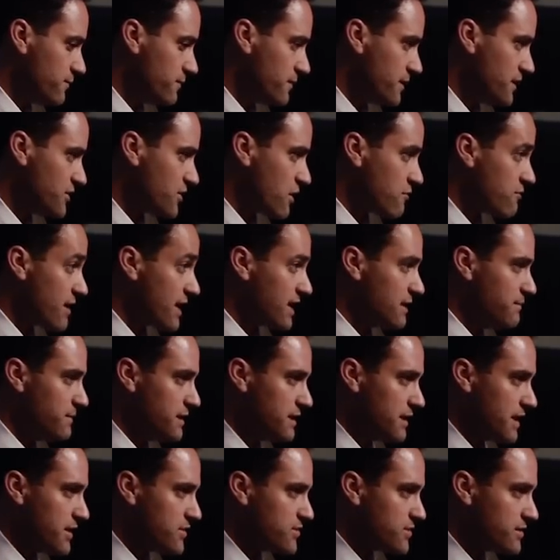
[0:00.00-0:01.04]
These are
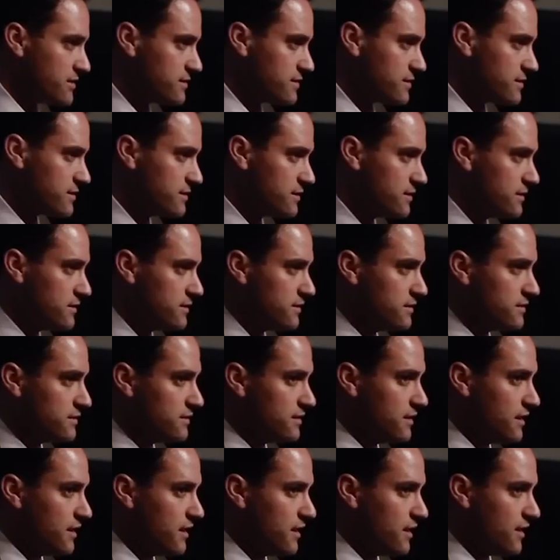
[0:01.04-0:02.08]
recommendations.
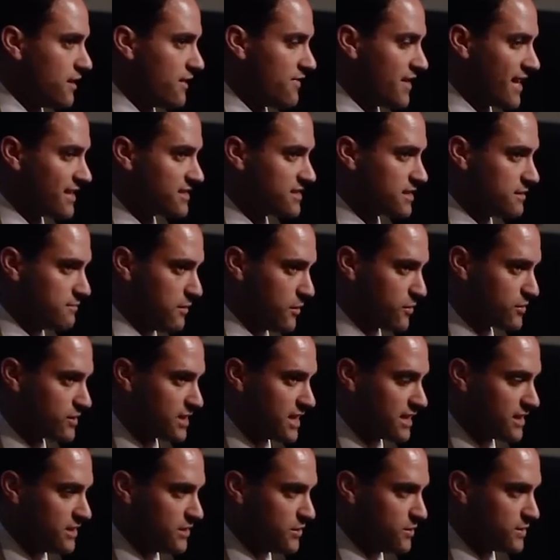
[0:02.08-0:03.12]
And that's the most they
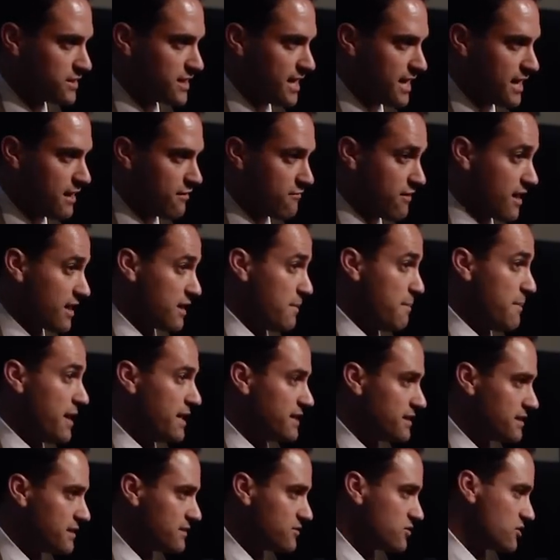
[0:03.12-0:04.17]
can do, is they can
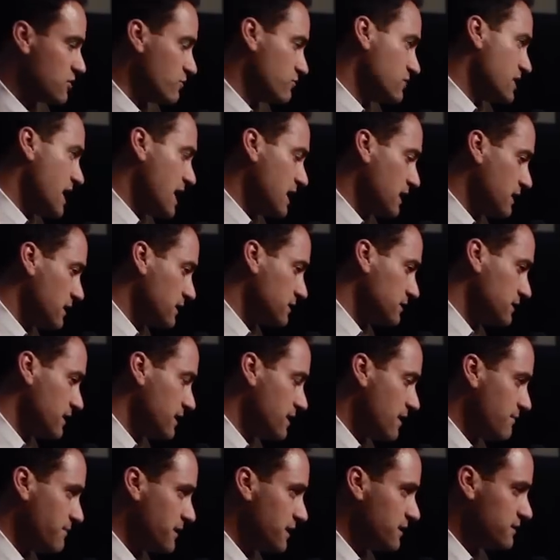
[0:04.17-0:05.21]
recommend it. So technically,
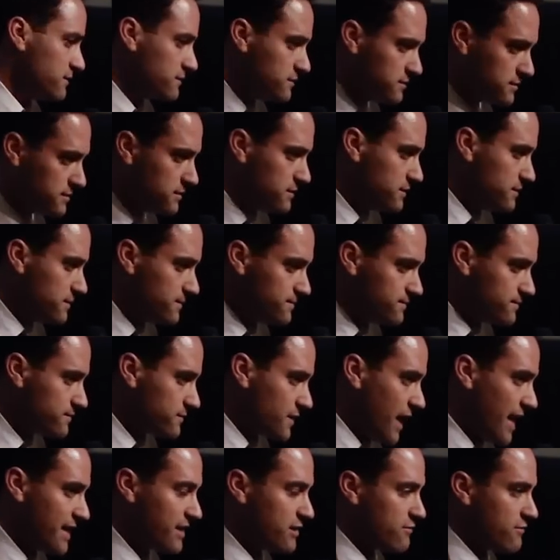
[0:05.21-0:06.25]

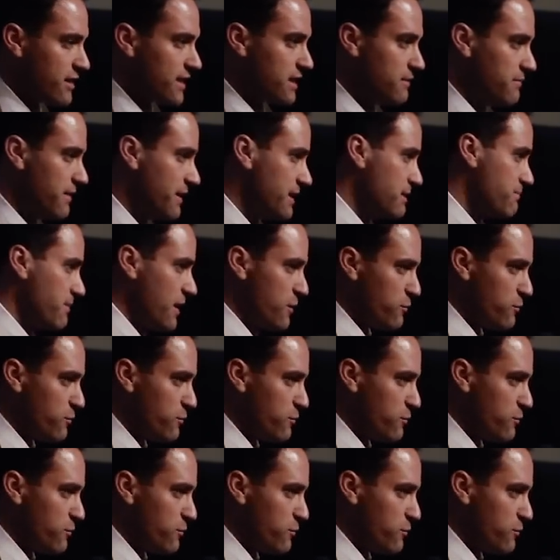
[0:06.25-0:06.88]
I can recommend it by